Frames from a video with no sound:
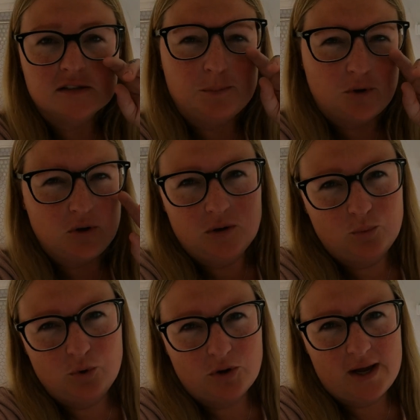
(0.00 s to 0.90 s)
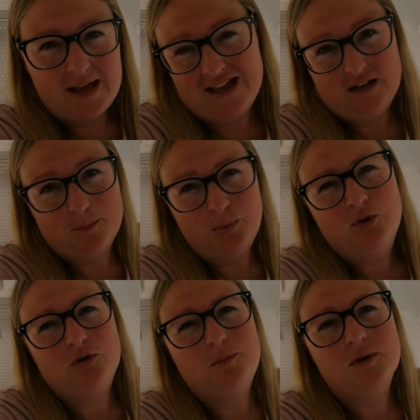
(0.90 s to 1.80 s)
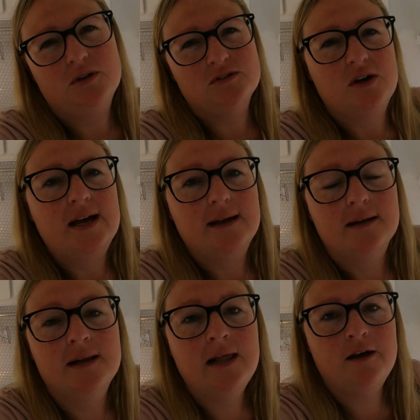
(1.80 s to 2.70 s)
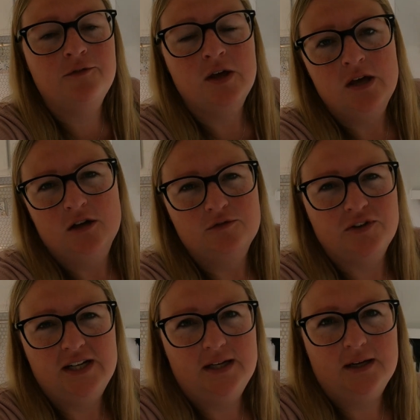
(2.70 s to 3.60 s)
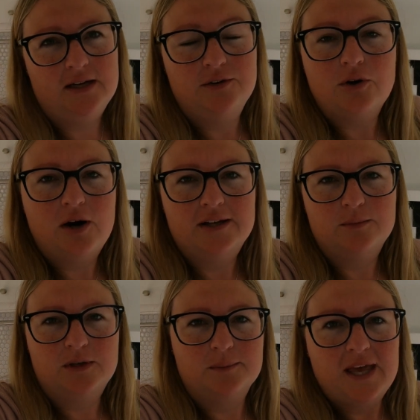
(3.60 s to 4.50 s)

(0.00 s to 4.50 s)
a bottle of water and a book, because I love reading at night when I'm